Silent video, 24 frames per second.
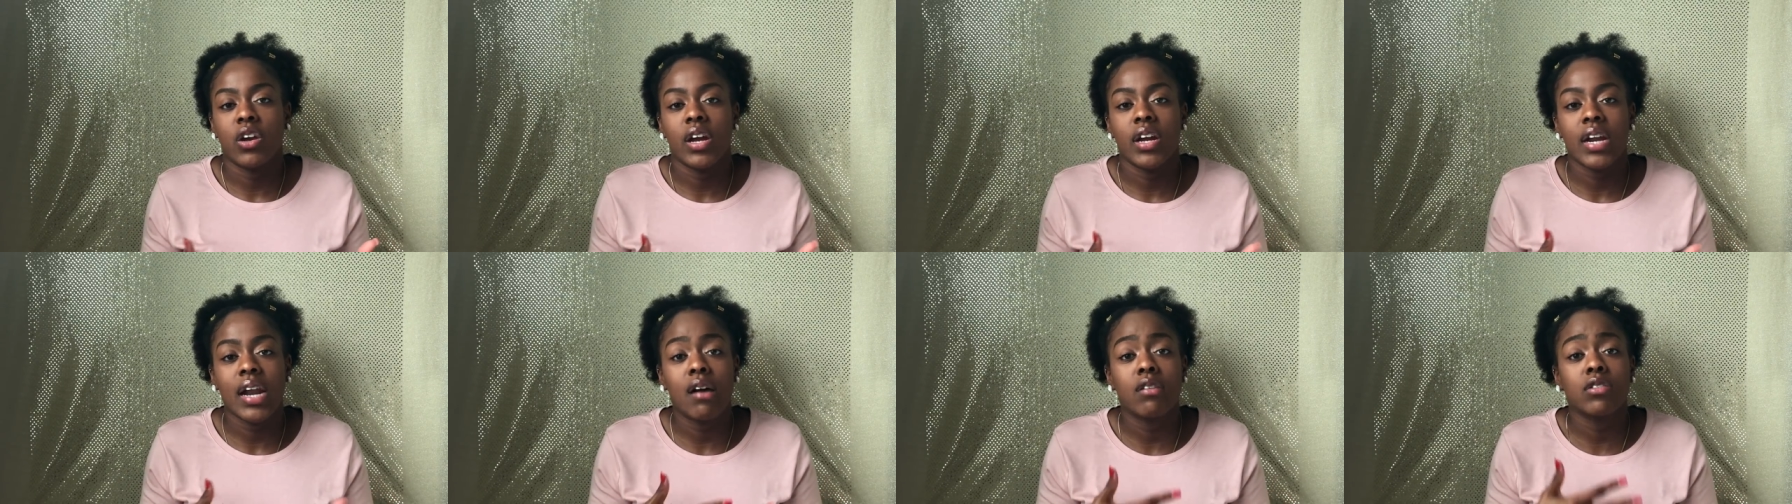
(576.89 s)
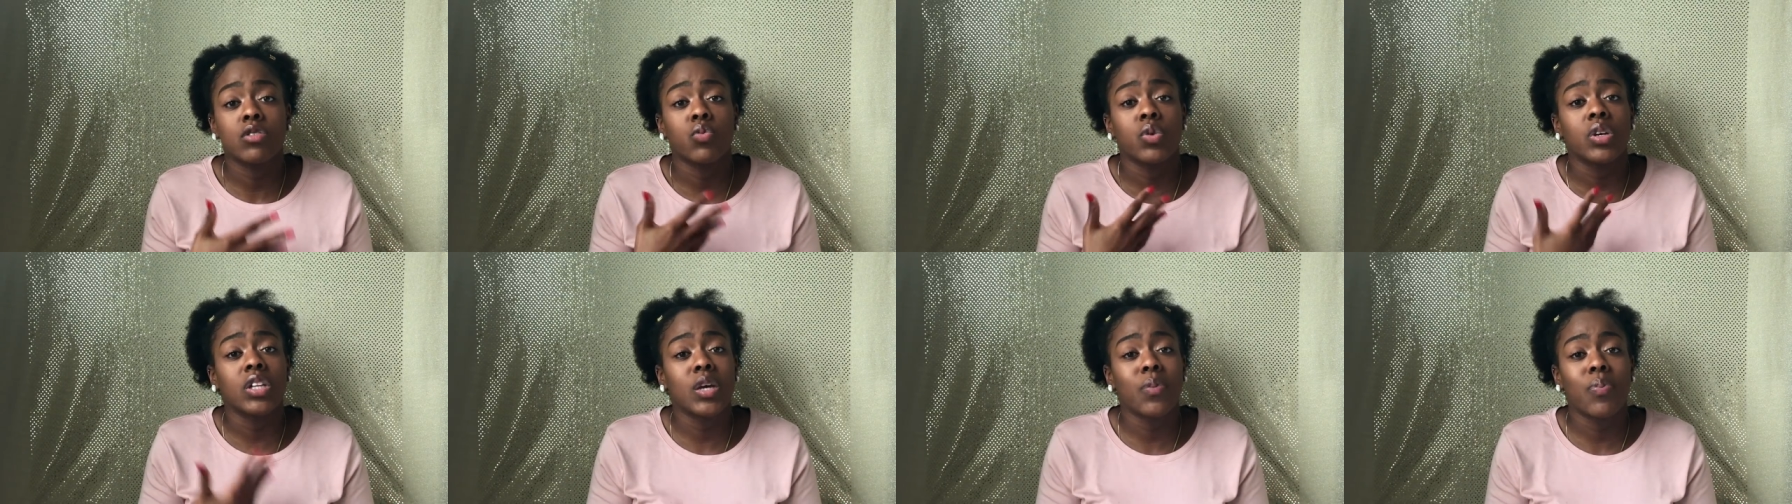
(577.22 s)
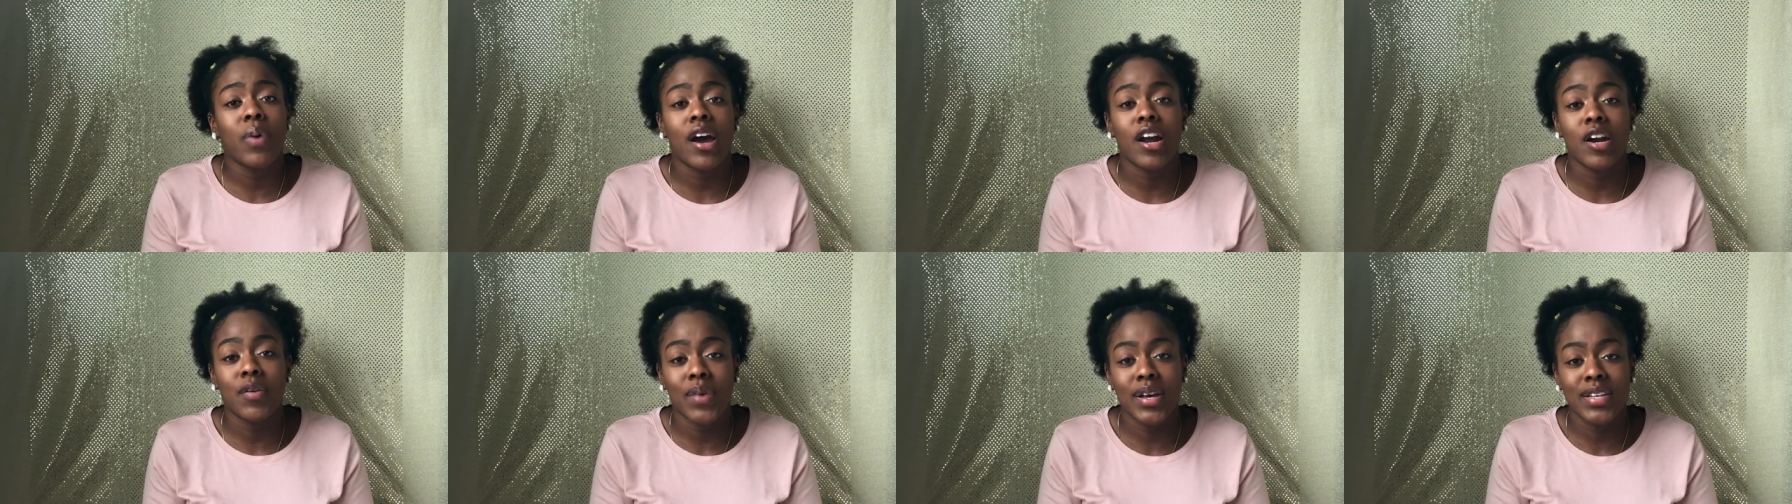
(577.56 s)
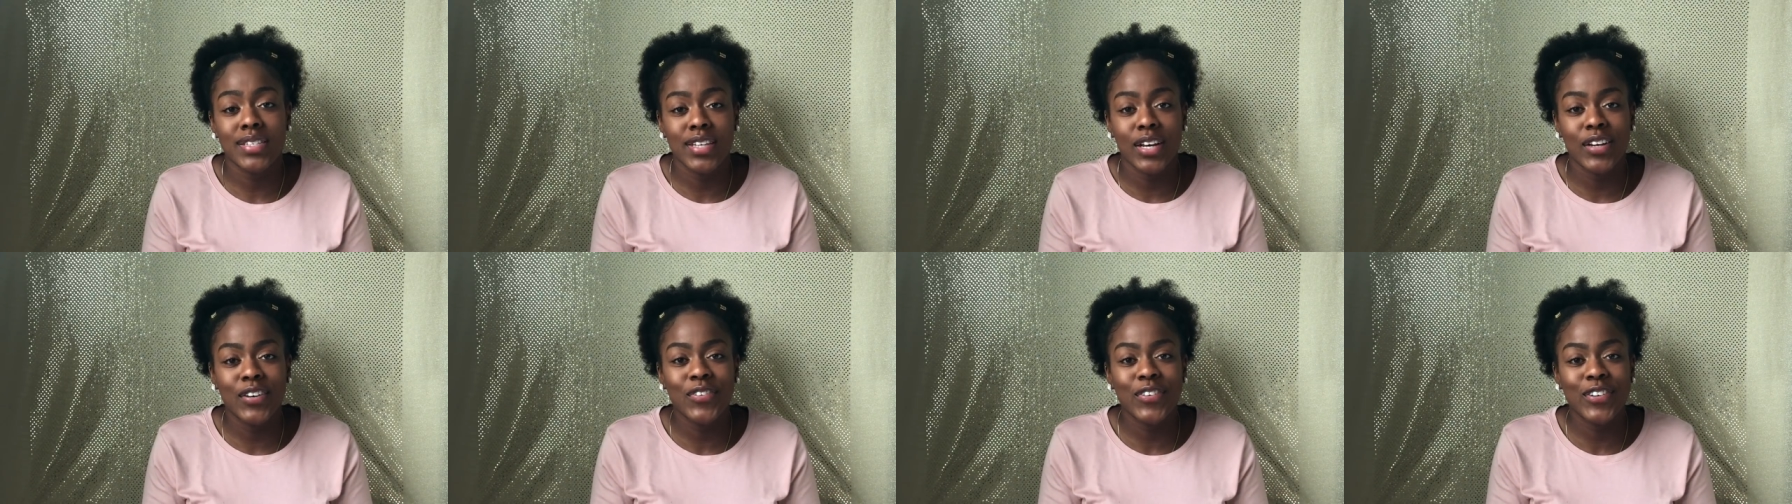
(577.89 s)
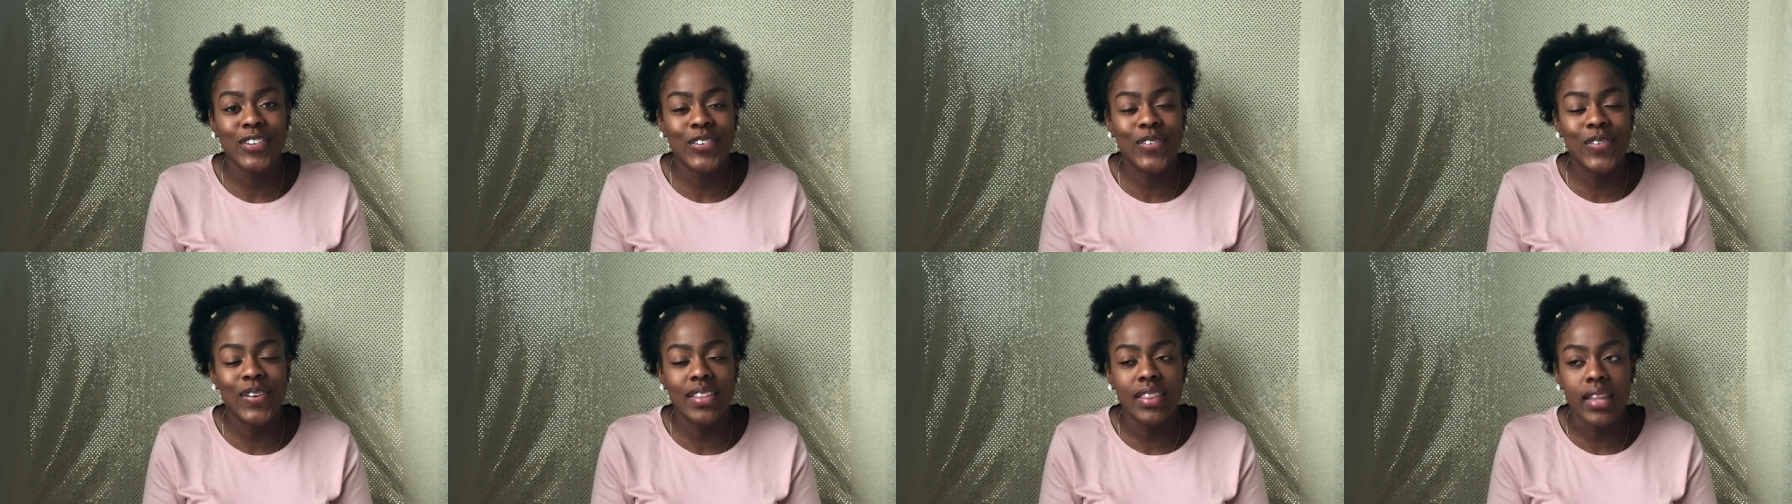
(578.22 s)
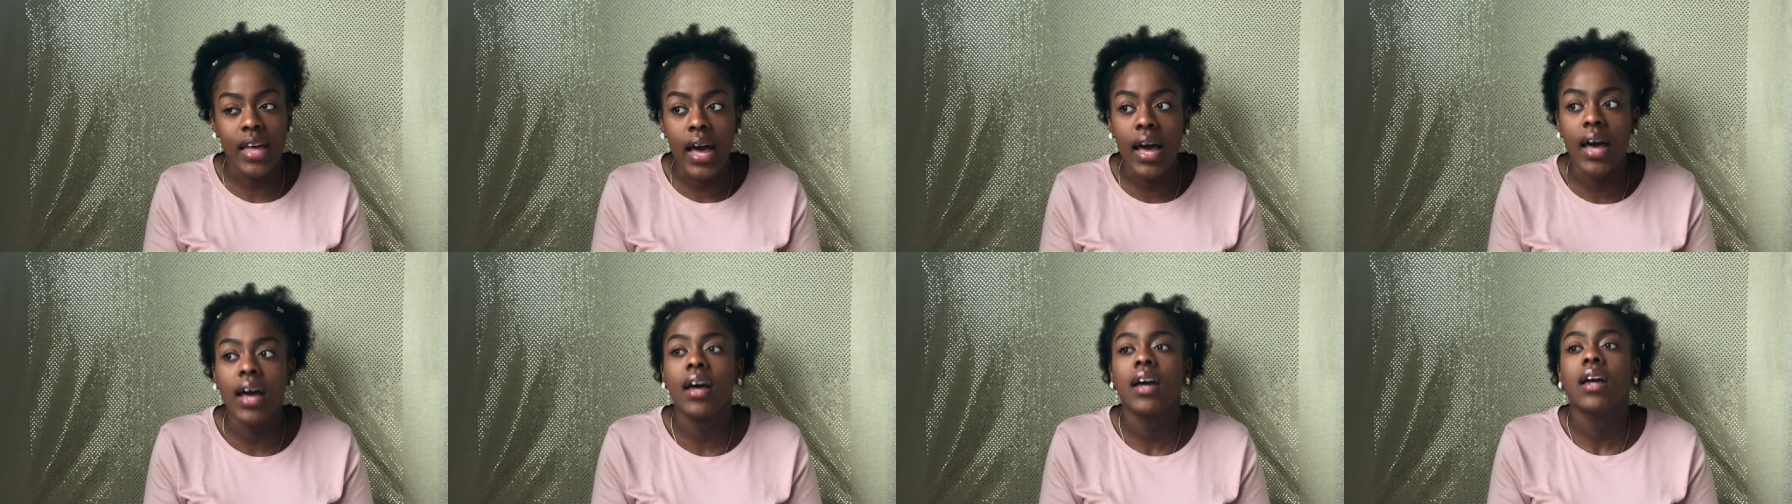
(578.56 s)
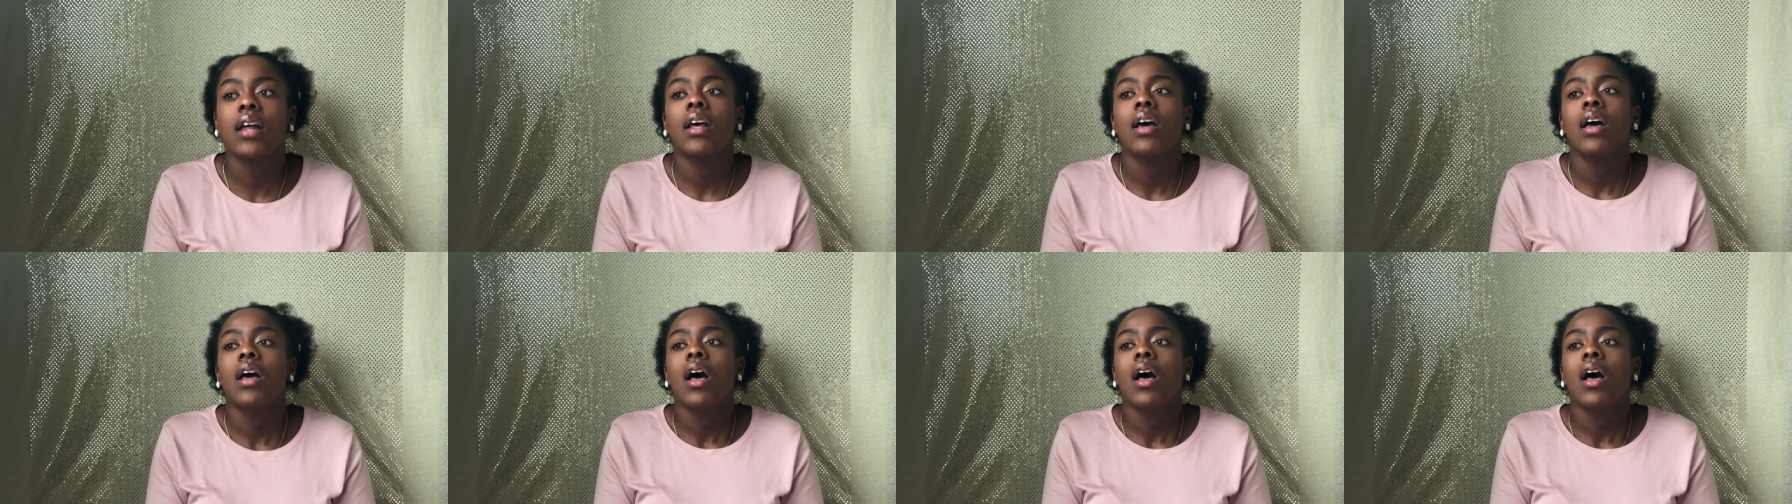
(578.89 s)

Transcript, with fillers: and I was really proud of myself for doing that.